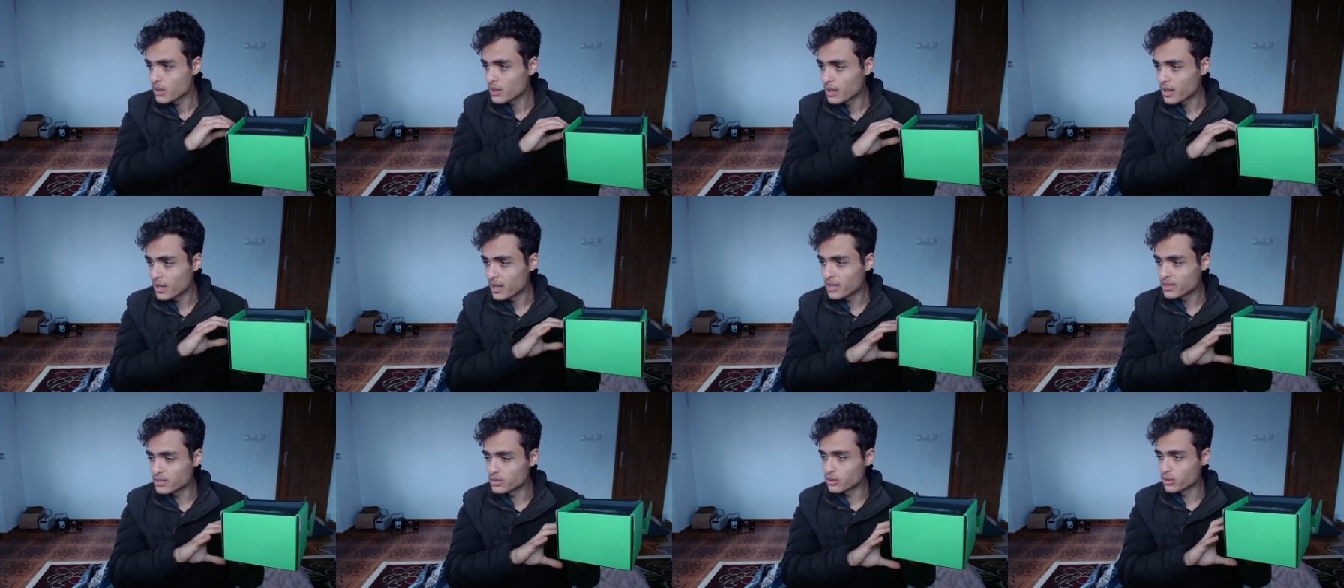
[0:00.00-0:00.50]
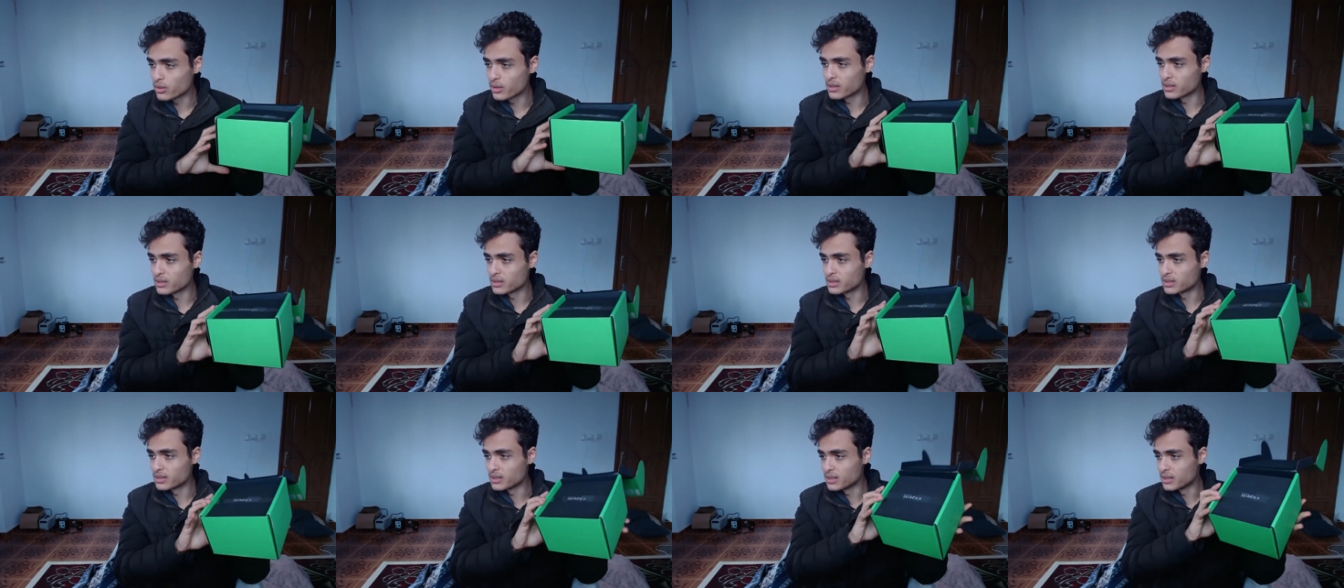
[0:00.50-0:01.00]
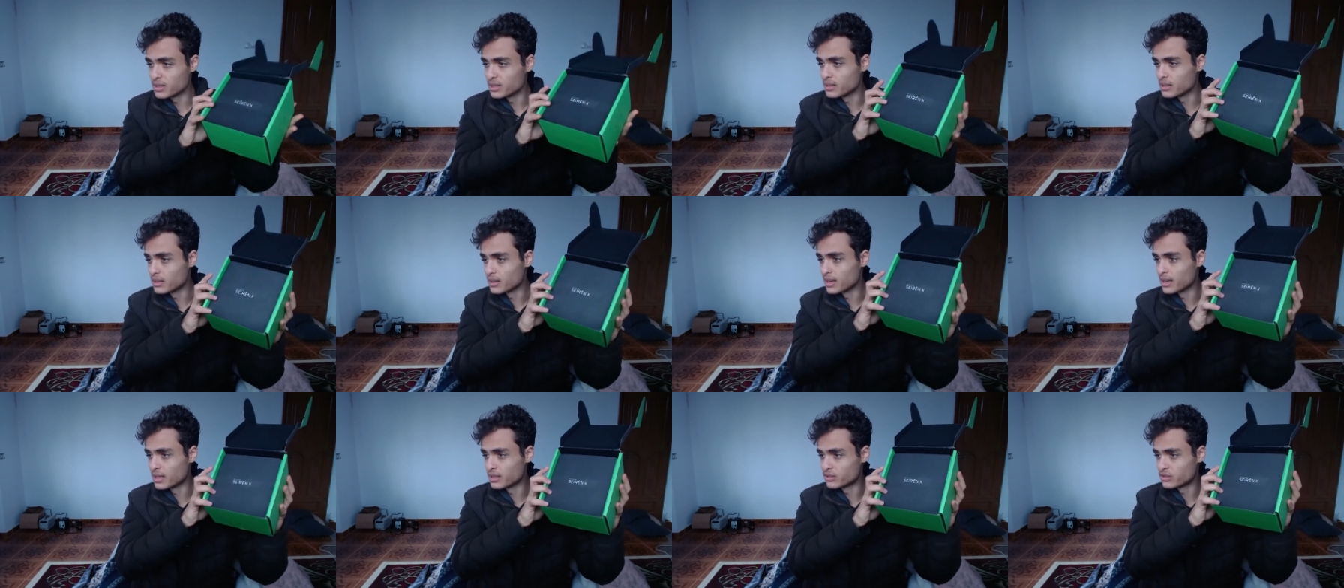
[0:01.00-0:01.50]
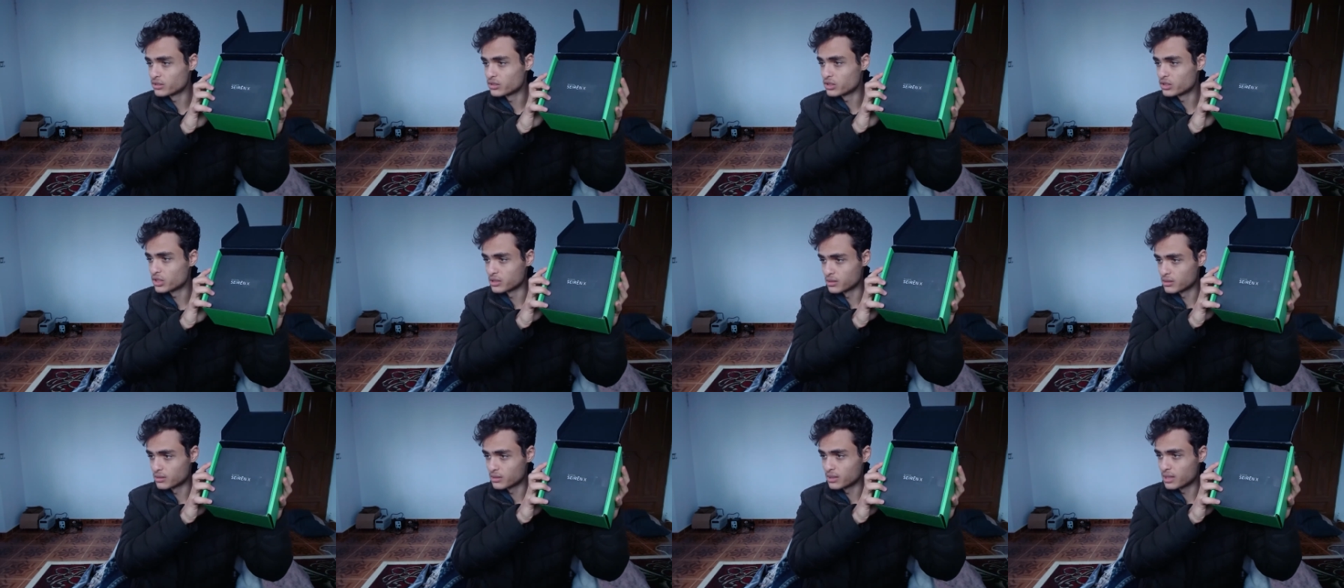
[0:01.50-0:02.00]
As you can see, like,
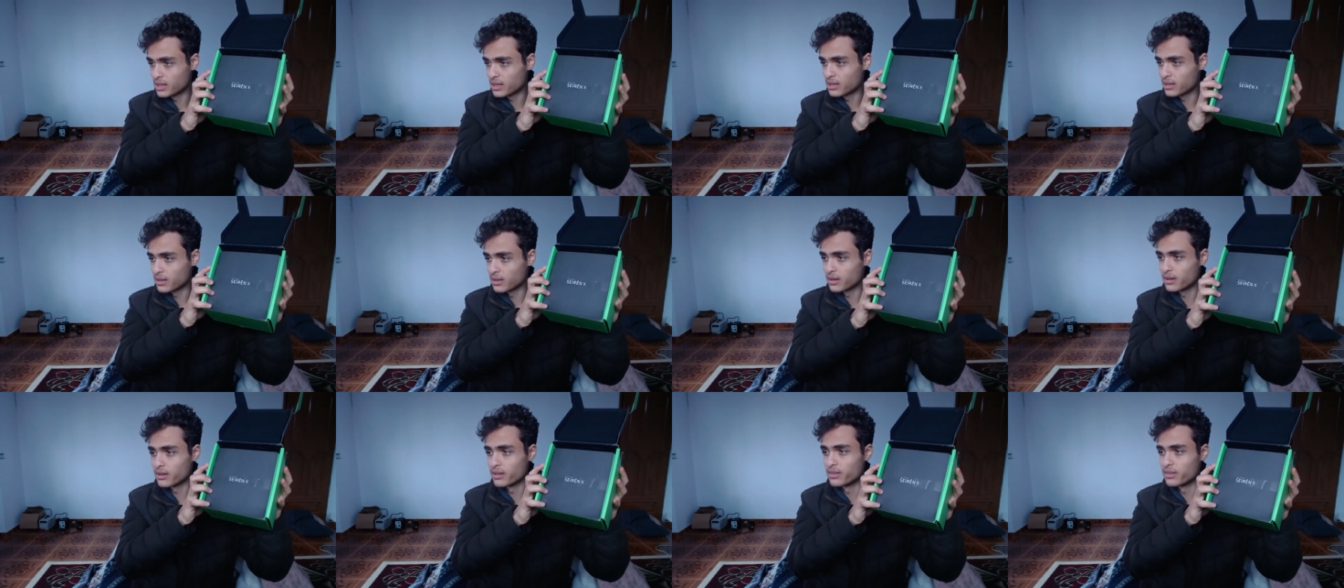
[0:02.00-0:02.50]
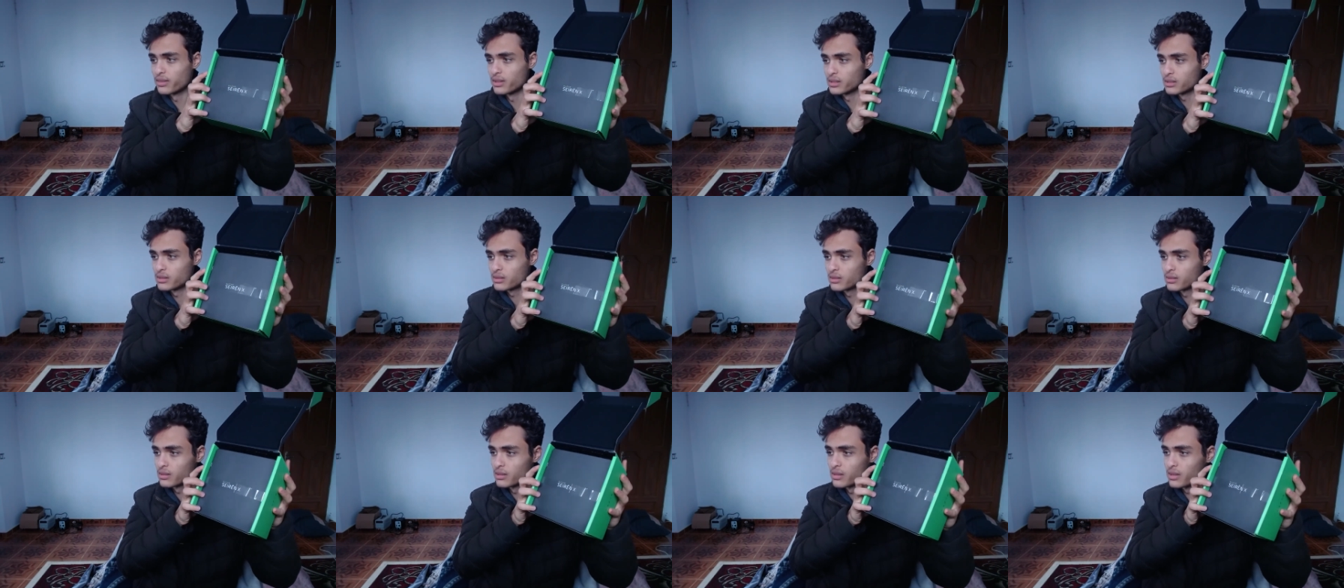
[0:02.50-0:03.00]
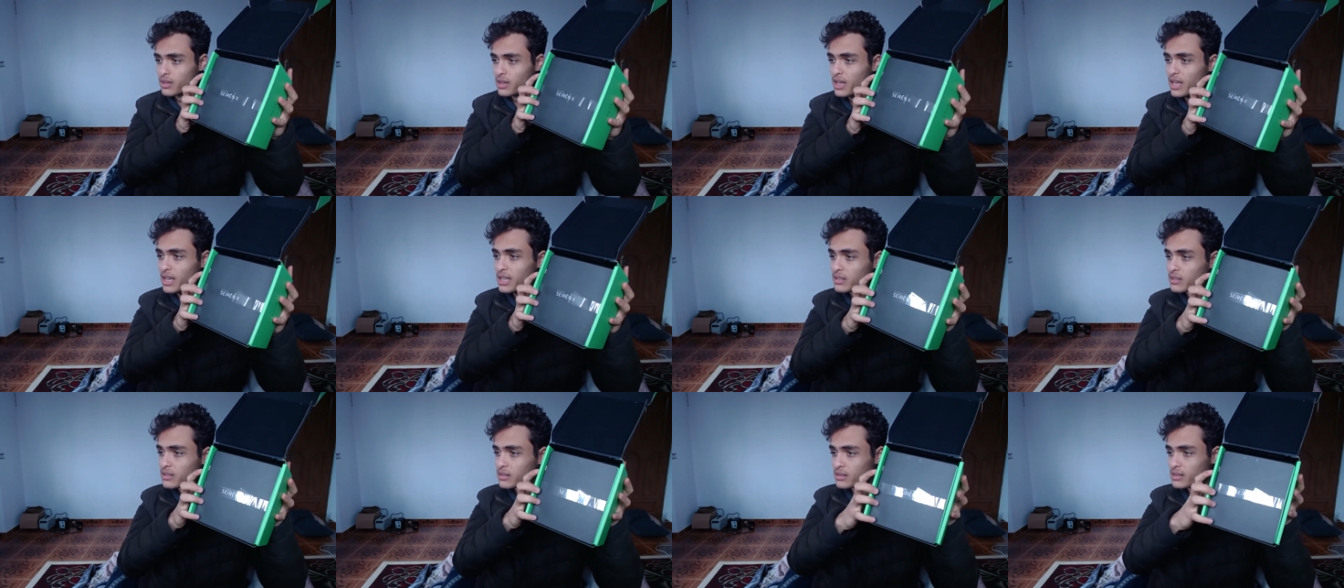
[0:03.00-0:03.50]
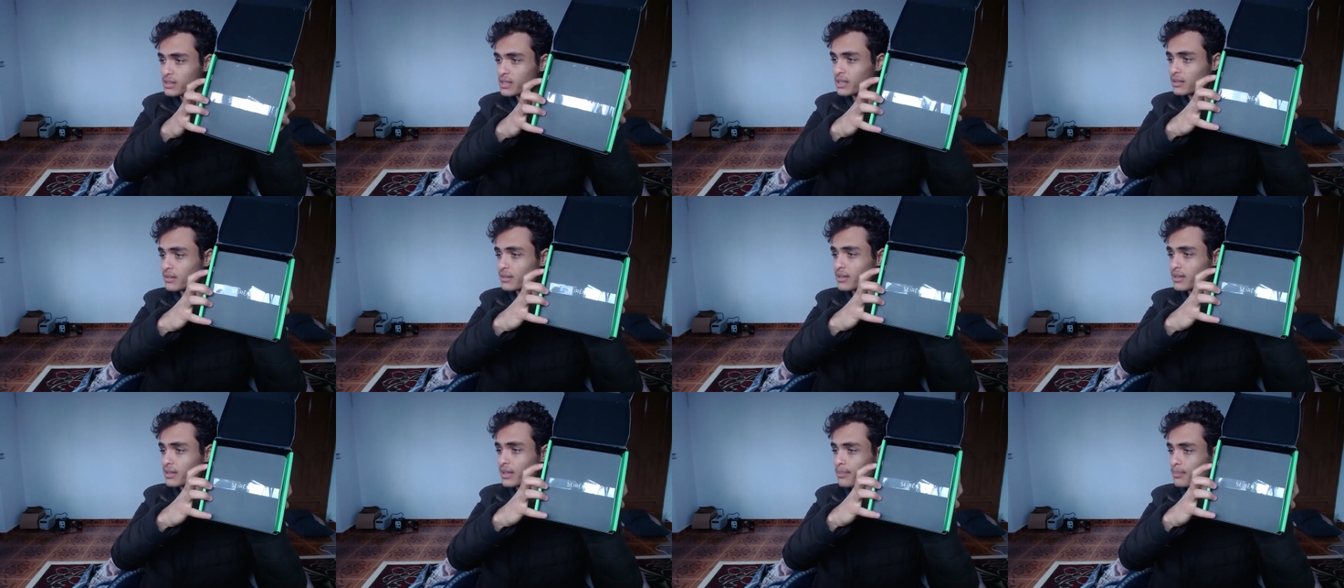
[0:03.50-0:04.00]
just take a look at this. It's
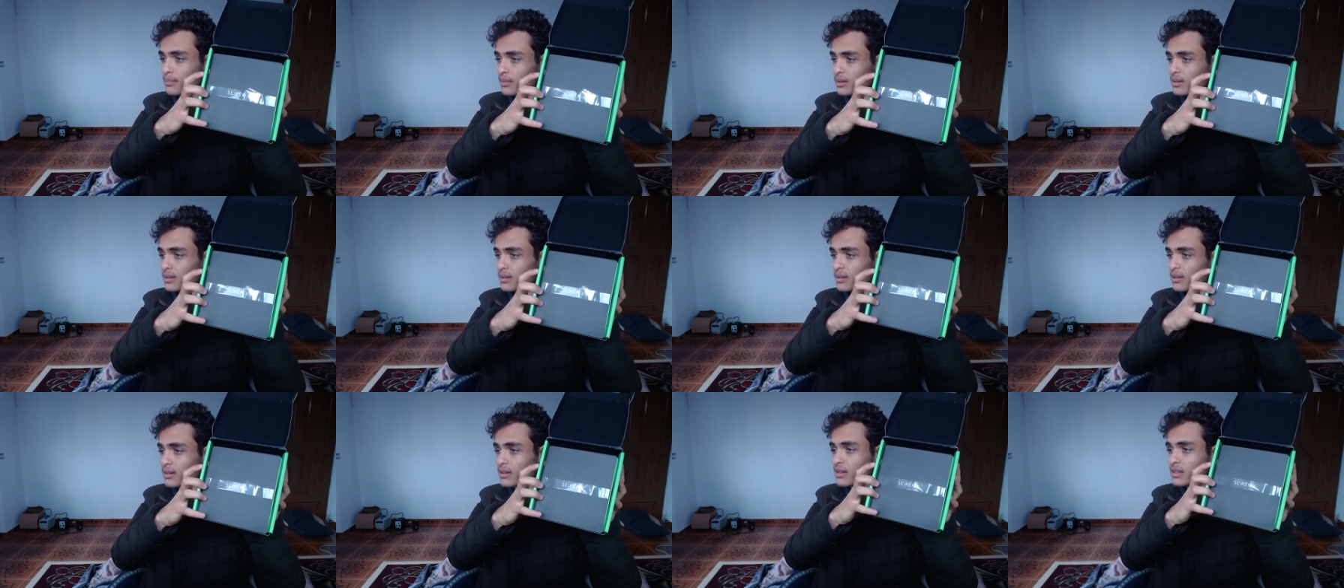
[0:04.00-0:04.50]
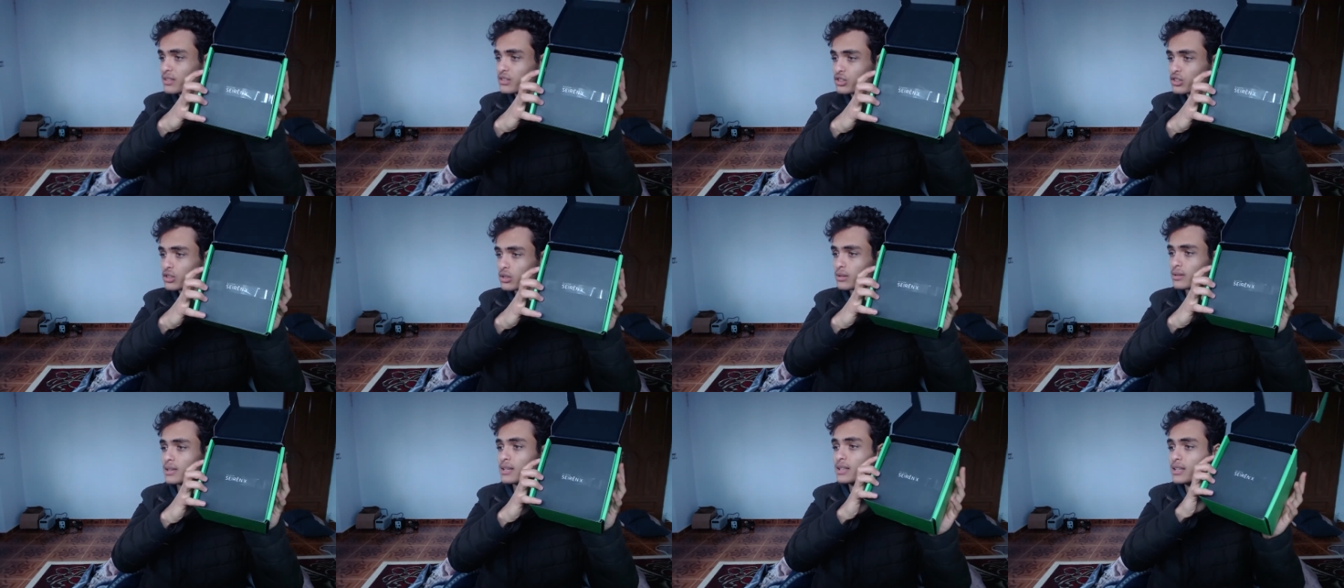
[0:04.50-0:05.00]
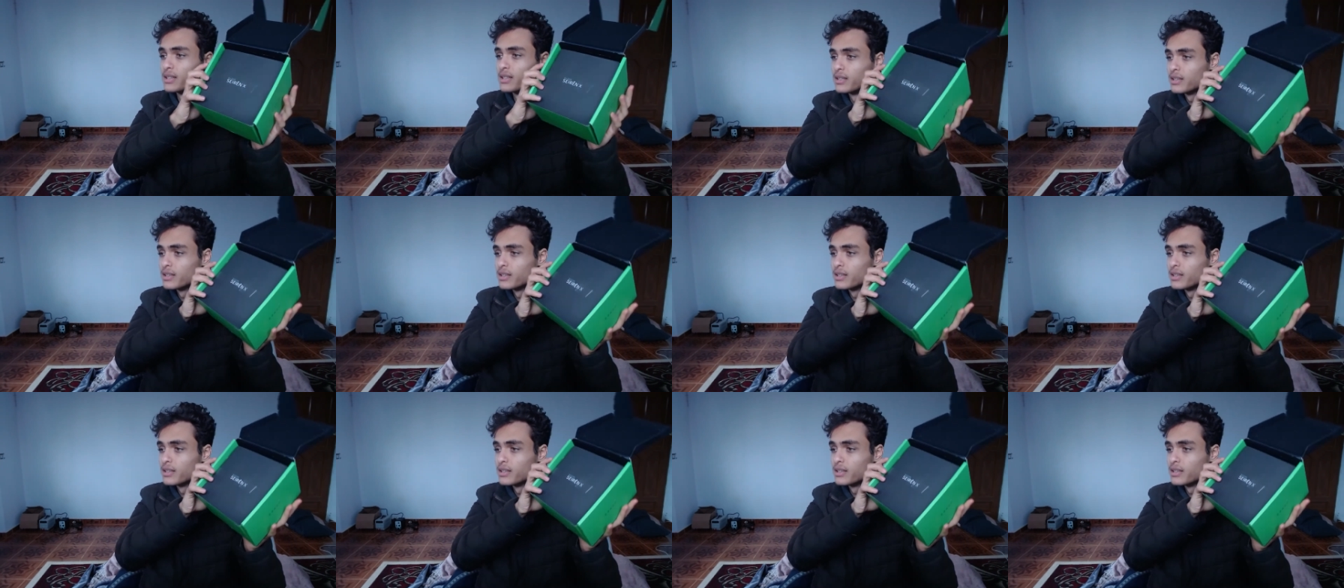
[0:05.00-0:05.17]
sealed up, literally